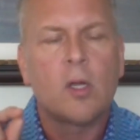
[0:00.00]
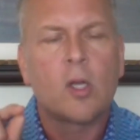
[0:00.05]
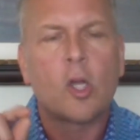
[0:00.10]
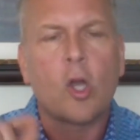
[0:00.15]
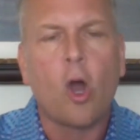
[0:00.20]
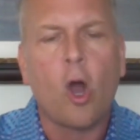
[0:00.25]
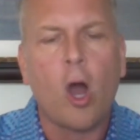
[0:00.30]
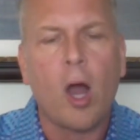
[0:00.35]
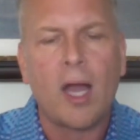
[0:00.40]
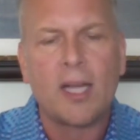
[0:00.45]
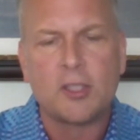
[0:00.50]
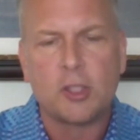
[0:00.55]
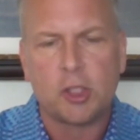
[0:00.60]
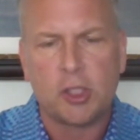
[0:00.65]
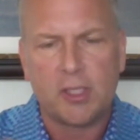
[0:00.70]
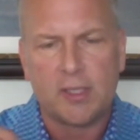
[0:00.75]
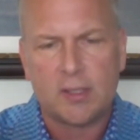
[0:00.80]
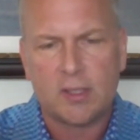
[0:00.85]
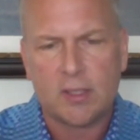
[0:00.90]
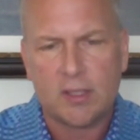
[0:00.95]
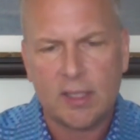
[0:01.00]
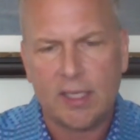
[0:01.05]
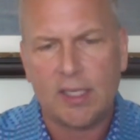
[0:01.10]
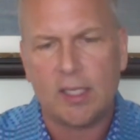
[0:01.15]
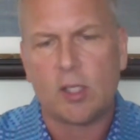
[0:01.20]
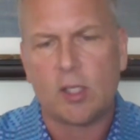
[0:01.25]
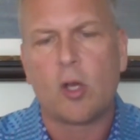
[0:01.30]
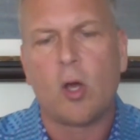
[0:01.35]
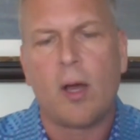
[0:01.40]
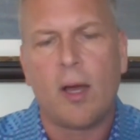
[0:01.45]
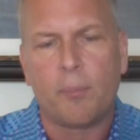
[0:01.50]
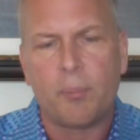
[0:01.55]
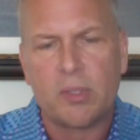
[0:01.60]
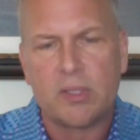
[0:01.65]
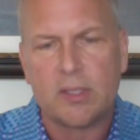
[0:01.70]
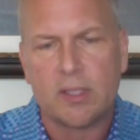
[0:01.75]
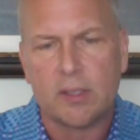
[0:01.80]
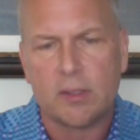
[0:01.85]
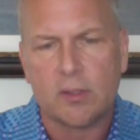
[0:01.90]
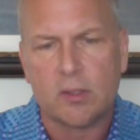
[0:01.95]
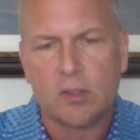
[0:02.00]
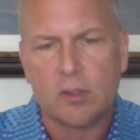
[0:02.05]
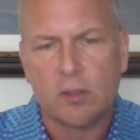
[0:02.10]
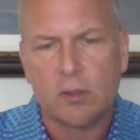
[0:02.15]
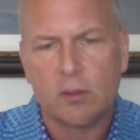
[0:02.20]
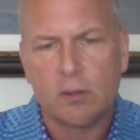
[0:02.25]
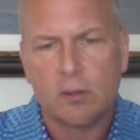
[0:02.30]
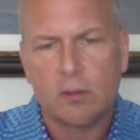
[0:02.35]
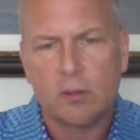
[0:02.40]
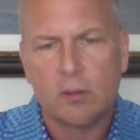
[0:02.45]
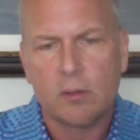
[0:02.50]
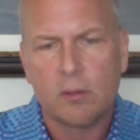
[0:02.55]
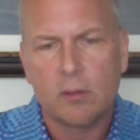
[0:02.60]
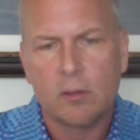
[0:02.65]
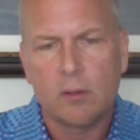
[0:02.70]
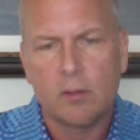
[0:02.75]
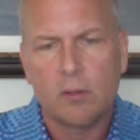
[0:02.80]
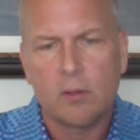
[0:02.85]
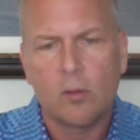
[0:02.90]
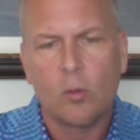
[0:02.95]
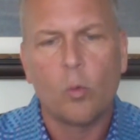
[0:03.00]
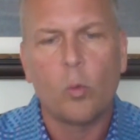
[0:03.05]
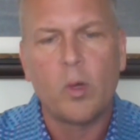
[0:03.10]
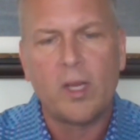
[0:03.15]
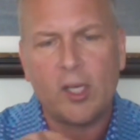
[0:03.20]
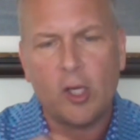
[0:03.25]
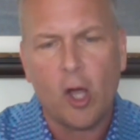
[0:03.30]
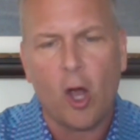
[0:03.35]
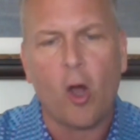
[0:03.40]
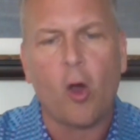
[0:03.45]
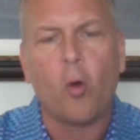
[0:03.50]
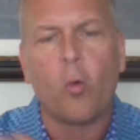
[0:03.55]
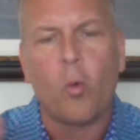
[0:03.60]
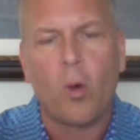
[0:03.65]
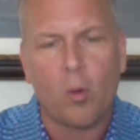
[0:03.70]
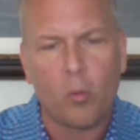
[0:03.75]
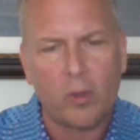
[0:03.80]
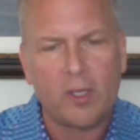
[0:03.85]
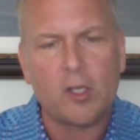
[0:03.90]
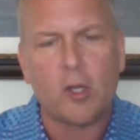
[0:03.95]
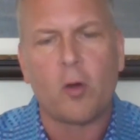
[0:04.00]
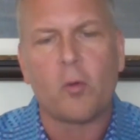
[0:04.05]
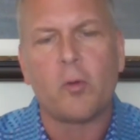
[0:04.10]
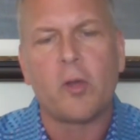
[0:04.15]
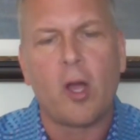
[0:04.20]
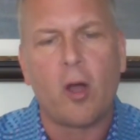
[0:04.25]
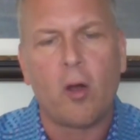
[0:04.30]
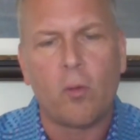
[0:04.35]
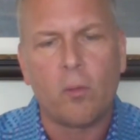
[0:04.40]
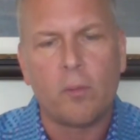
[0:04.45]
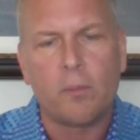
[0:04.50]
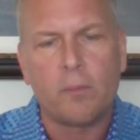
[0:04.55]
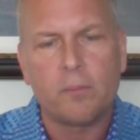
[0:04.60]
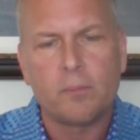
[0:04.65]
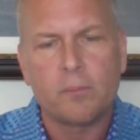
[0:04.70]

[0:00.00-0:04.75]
conscious incompetence. We know what we don't know.